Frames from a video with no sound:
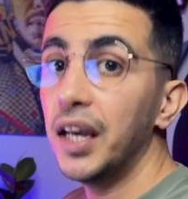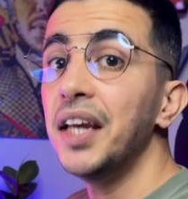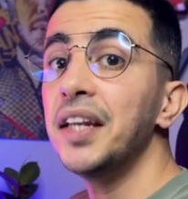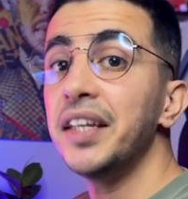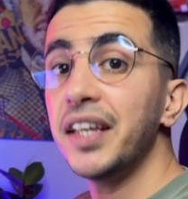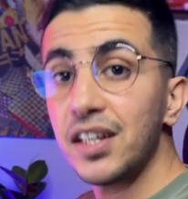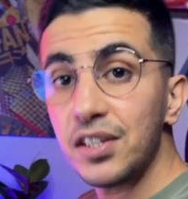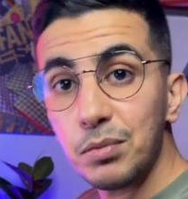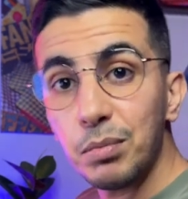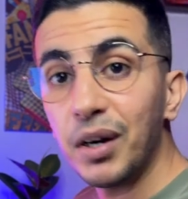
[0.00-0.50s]
And
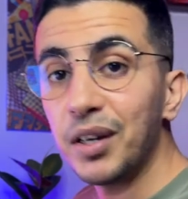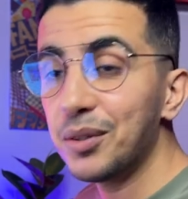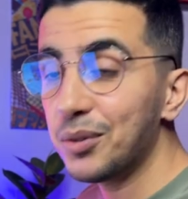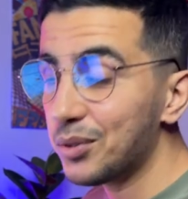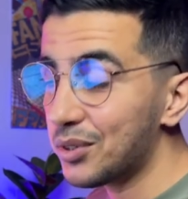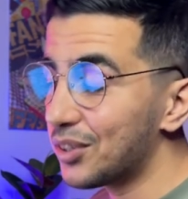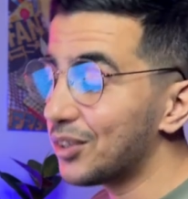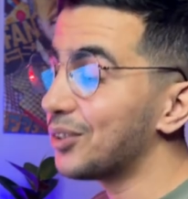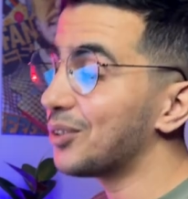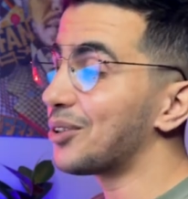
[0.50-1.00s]
yes, by
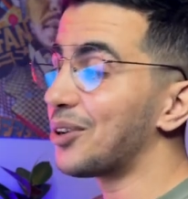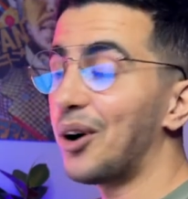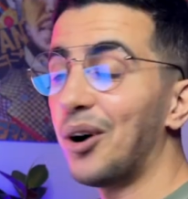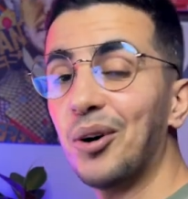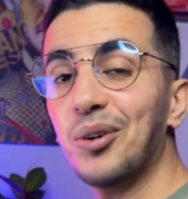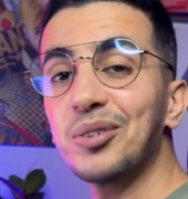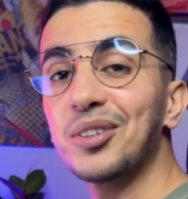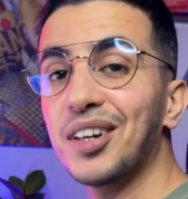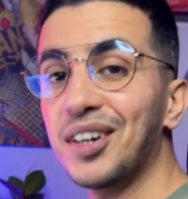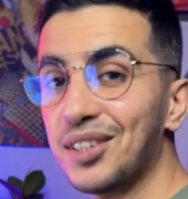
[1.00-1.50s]
using your
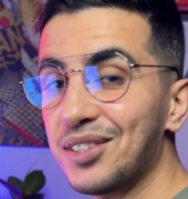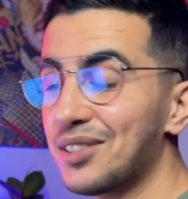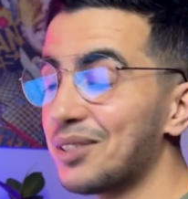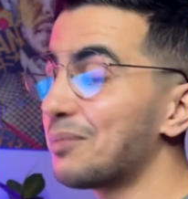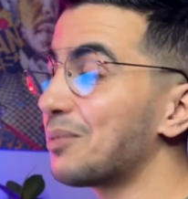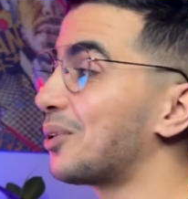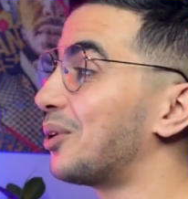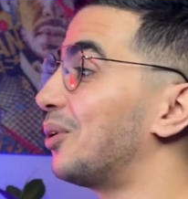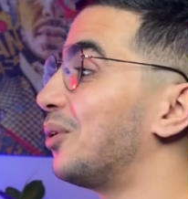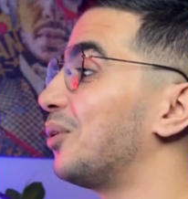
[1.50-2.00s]
own
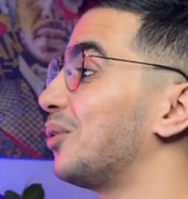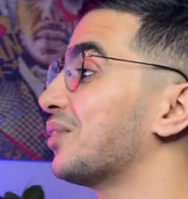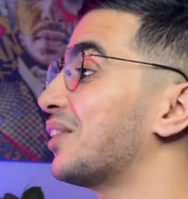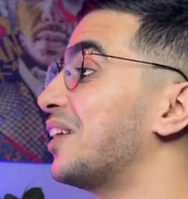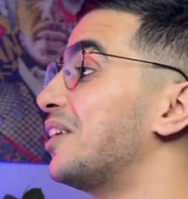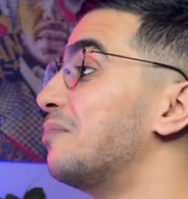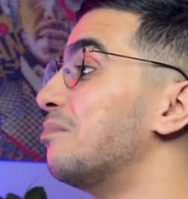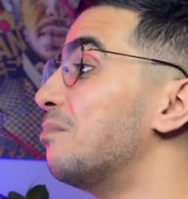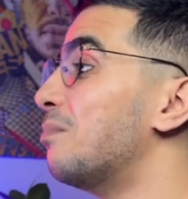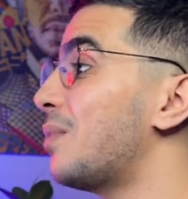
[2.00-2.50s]
custom code
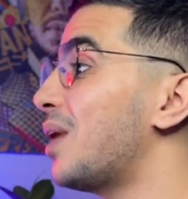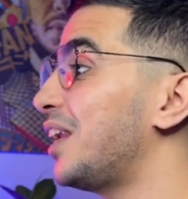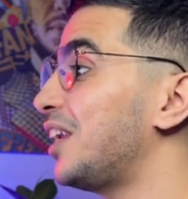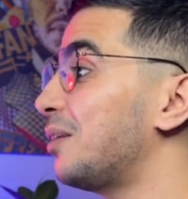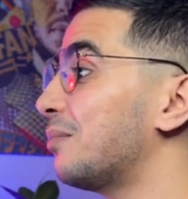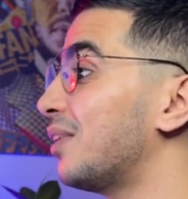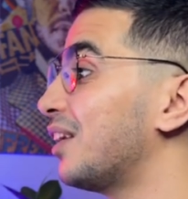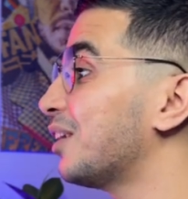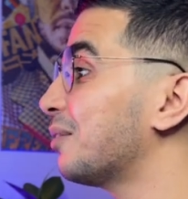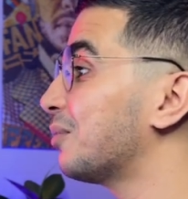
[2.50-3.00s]
and
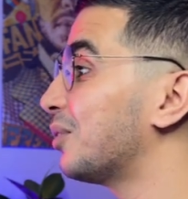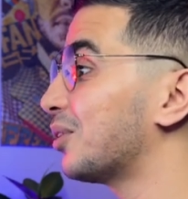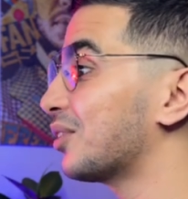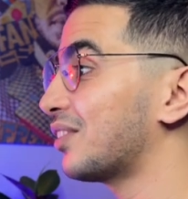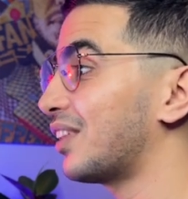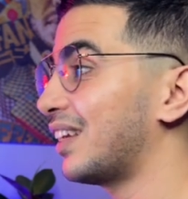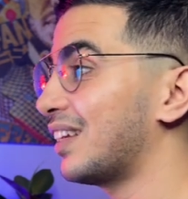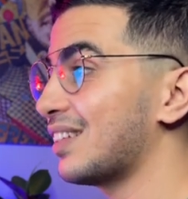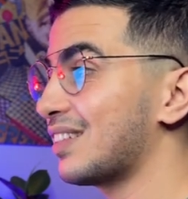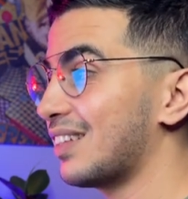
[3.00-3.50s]
many, many more
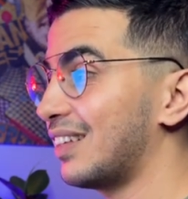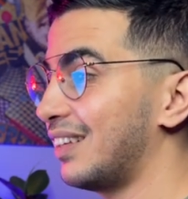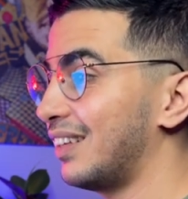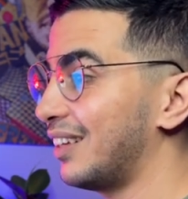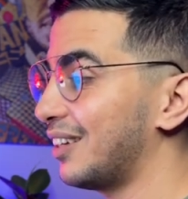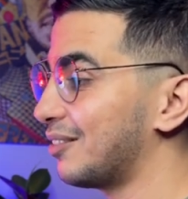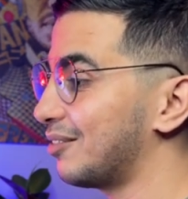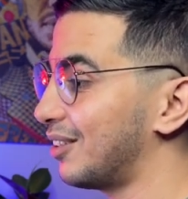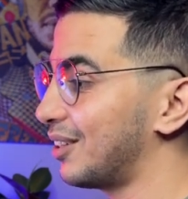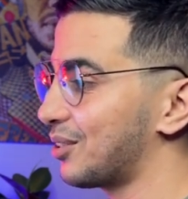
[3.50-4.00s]
things in
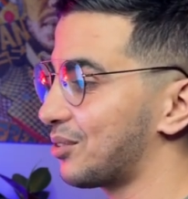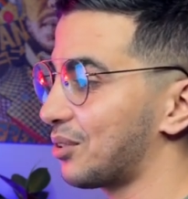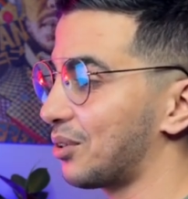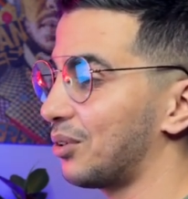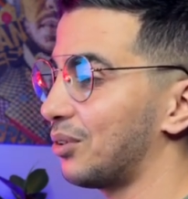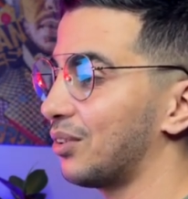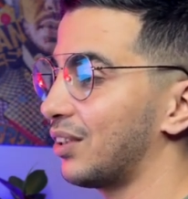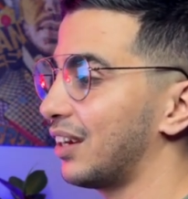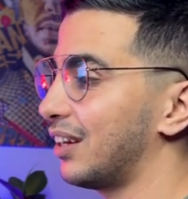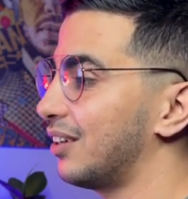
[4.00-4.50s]
here, if I
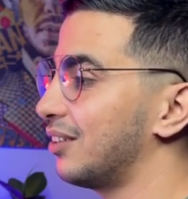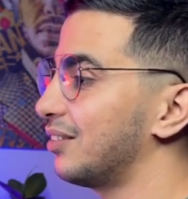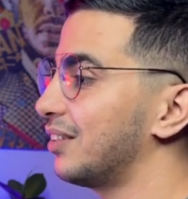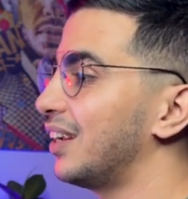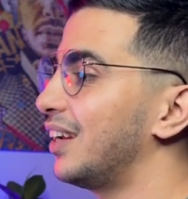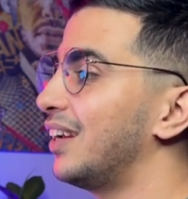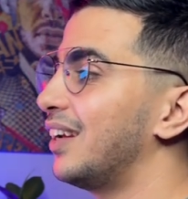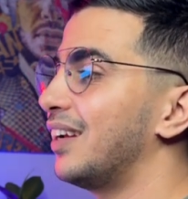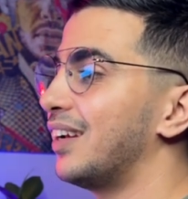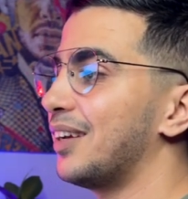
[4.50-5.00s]
scroll down,
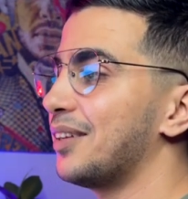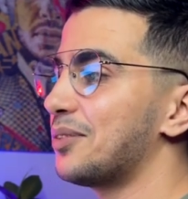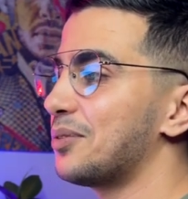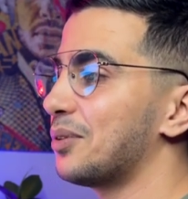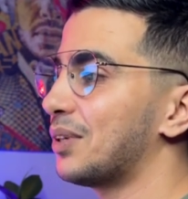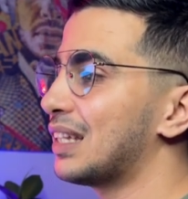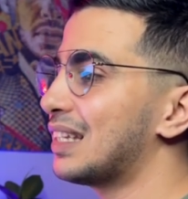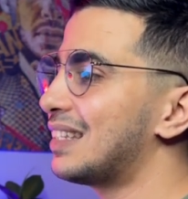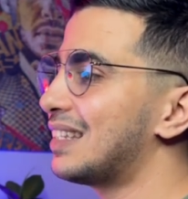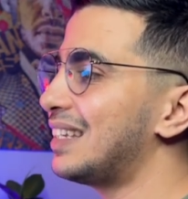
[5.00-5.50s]
as
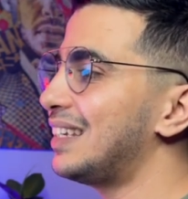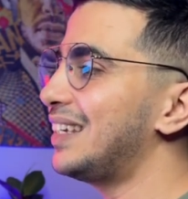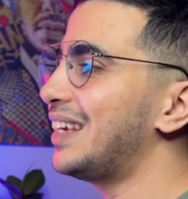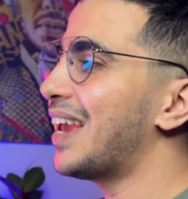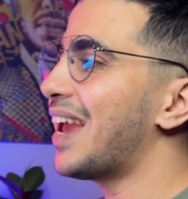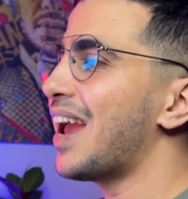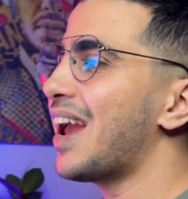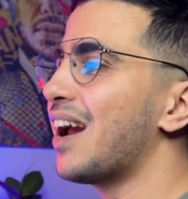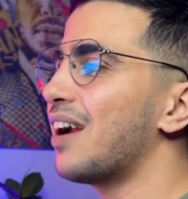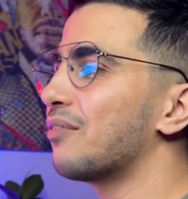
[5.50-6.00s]
you can
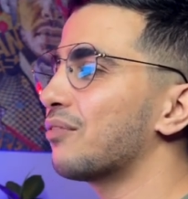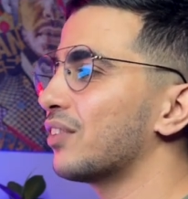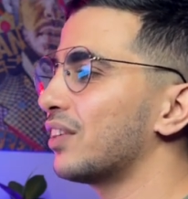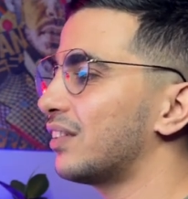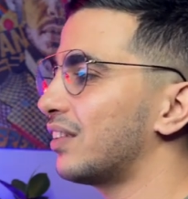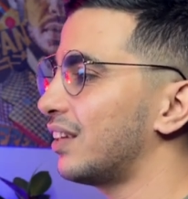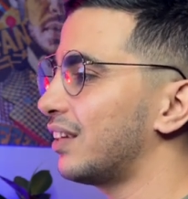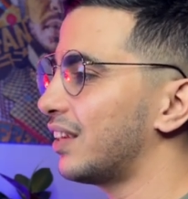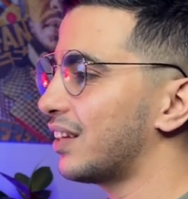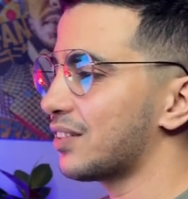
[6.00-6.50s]
see,
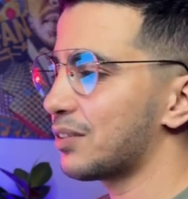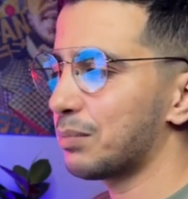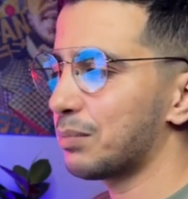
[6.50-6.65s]
everything has